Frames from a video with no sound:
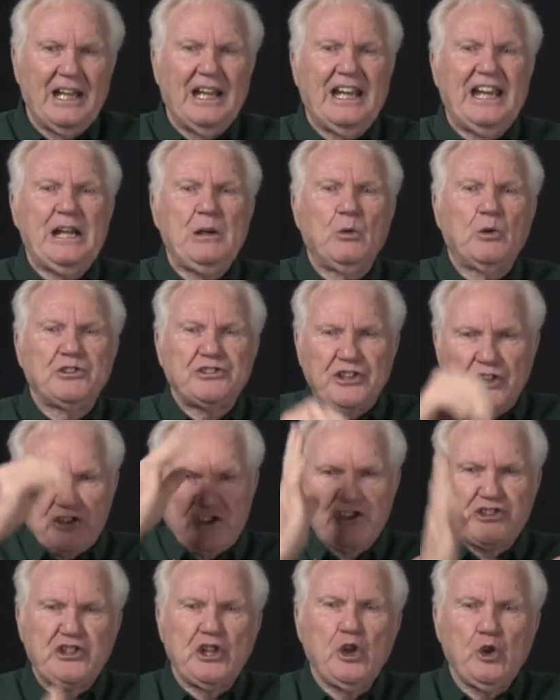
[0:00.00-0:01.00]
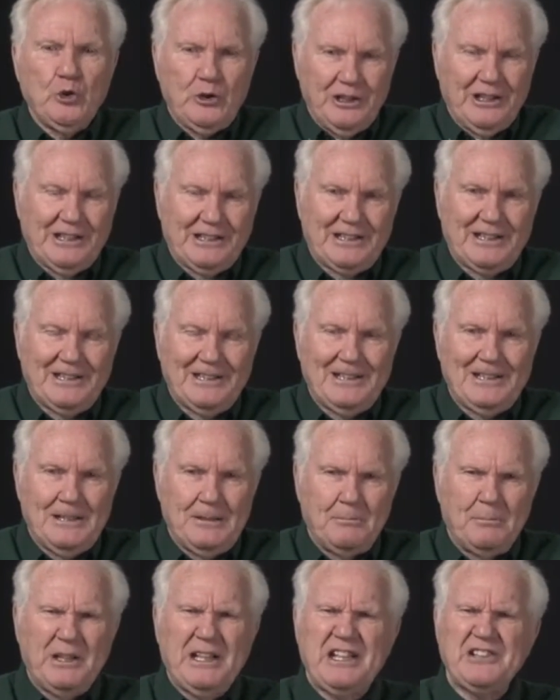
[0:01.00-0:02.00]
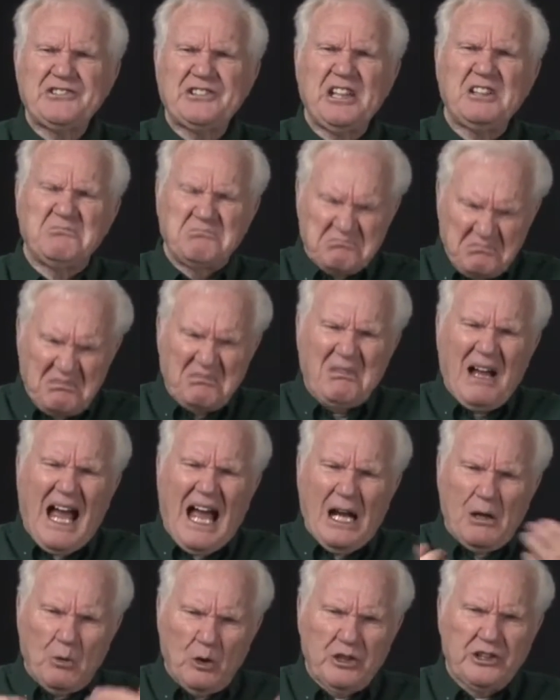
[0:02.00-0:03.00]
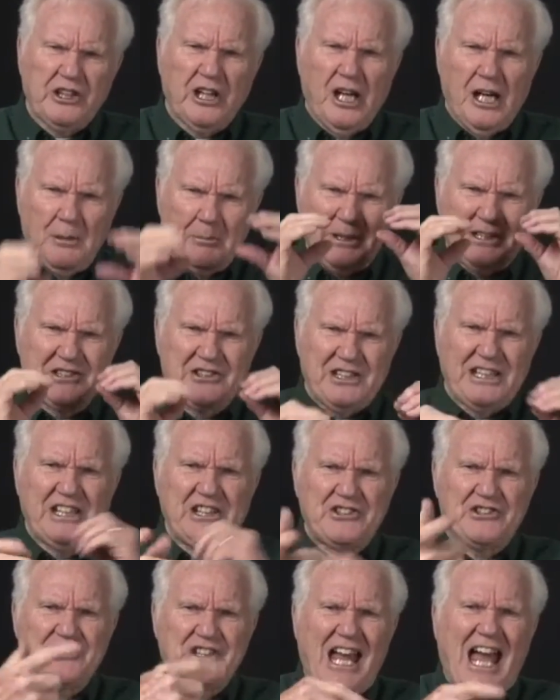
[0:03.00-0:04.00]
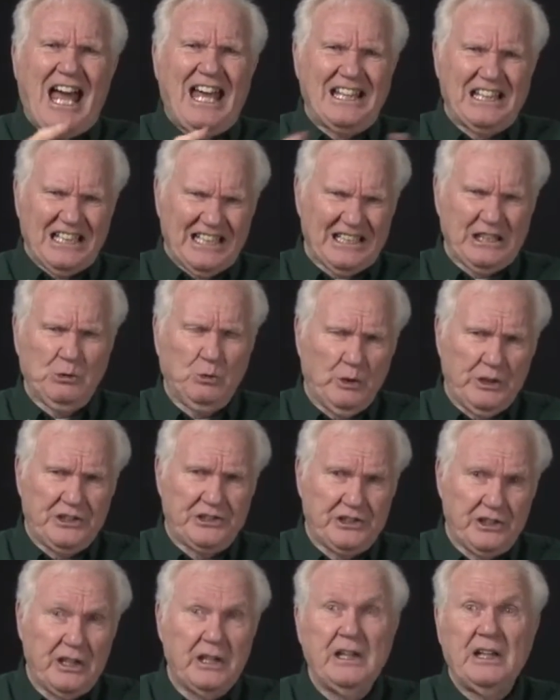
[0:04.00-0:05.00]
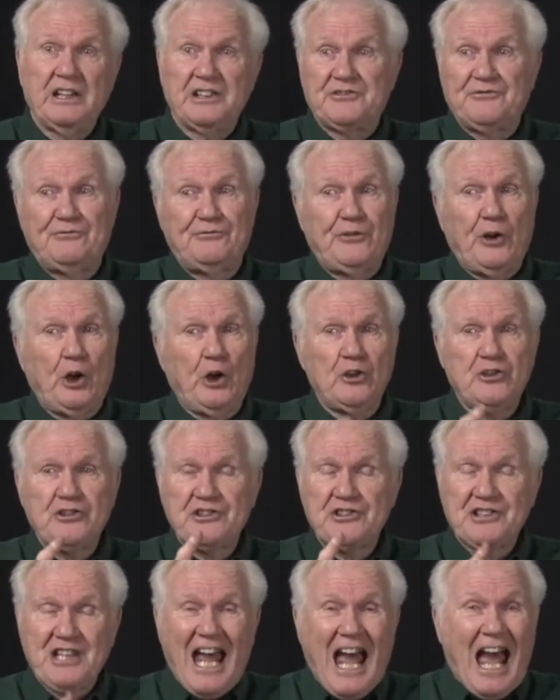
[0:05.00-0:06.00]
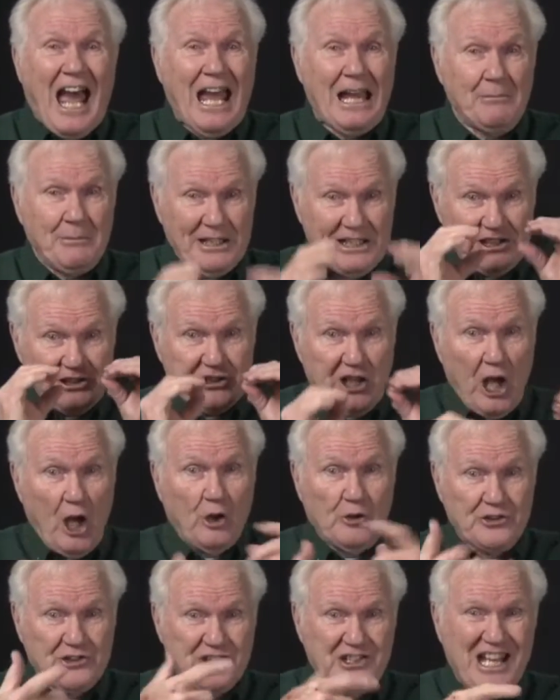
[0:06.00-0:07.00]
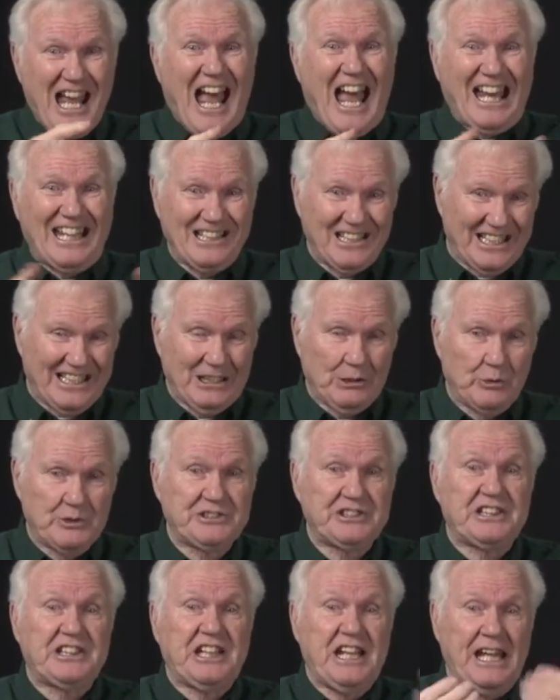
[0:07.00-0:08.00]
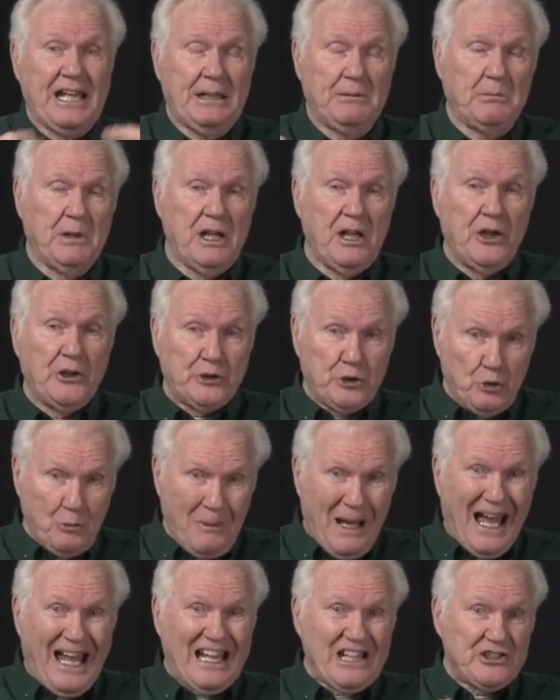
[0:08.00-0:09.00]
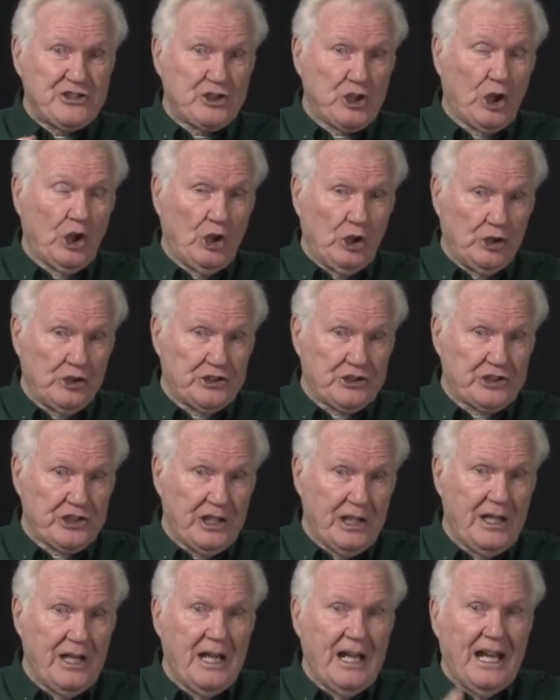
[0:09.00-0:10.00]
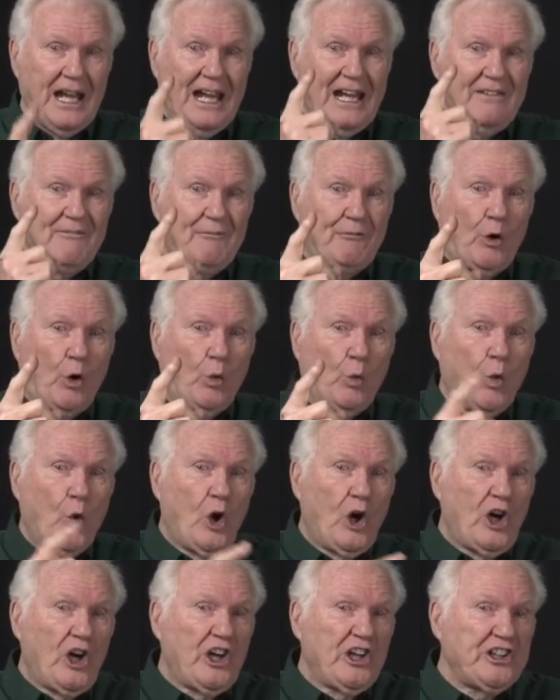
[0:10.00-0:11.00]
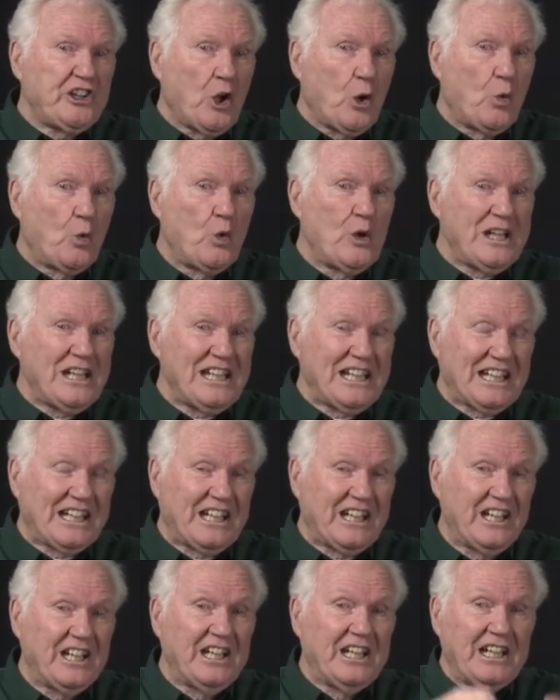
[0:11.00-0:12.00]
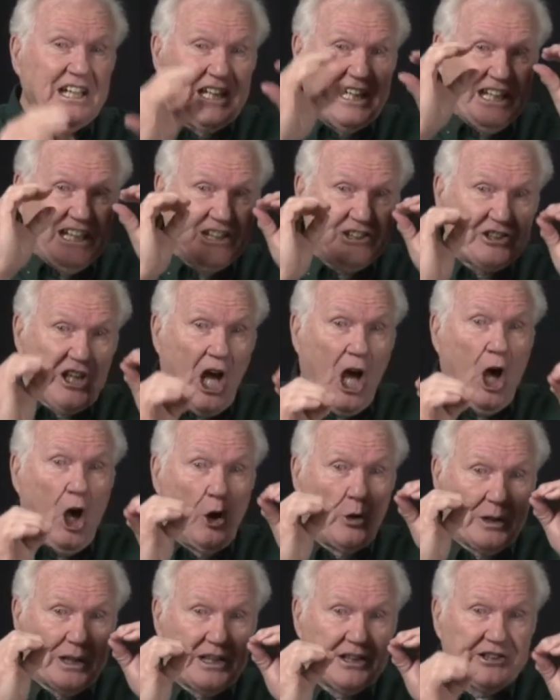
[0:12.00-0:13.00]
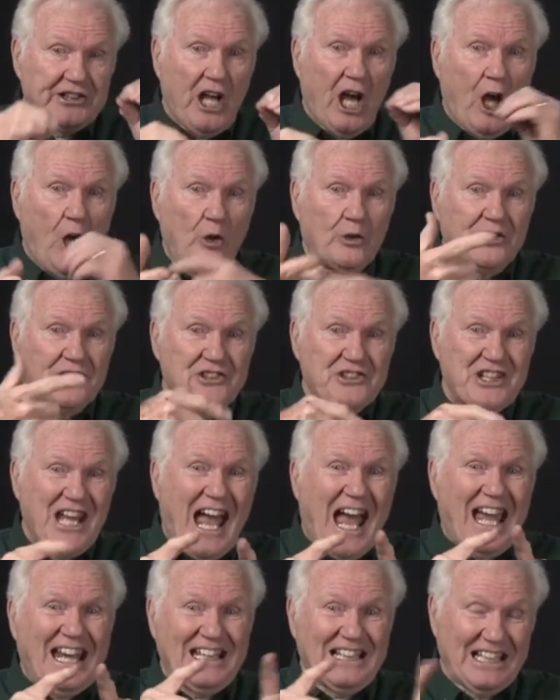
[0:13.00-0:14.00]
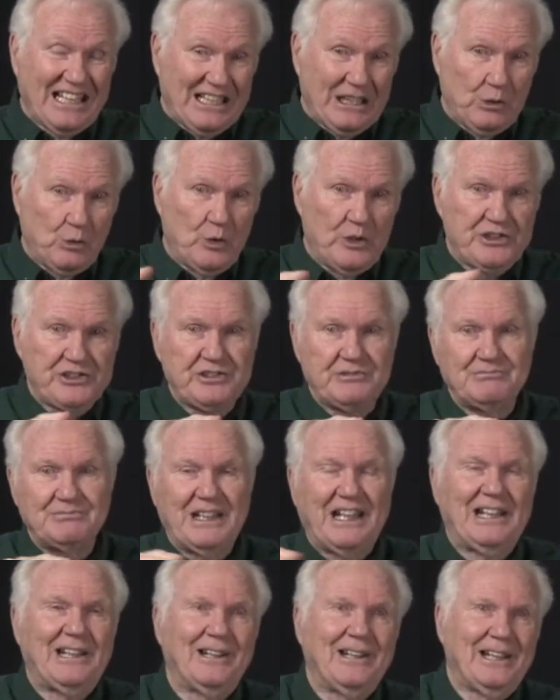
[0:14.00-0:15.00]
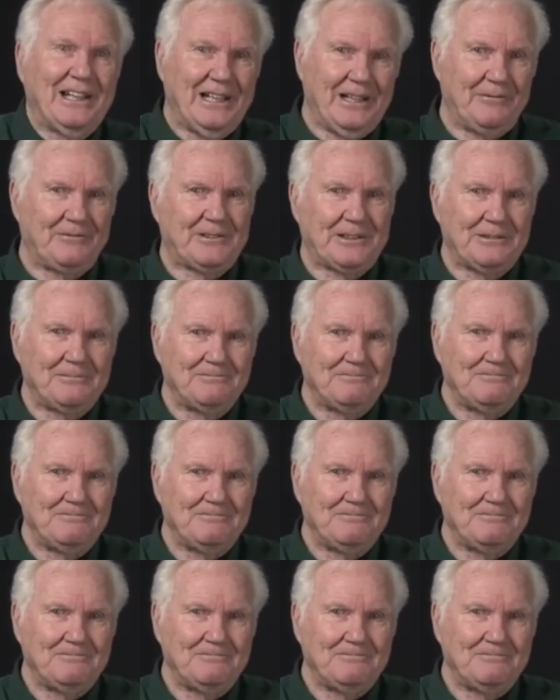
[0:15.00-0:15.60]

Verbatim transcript: He was a student, but he said, I will come and teach sign language. First time he taught sign language, he came to my church, and for one week he taught and taught sign language and left.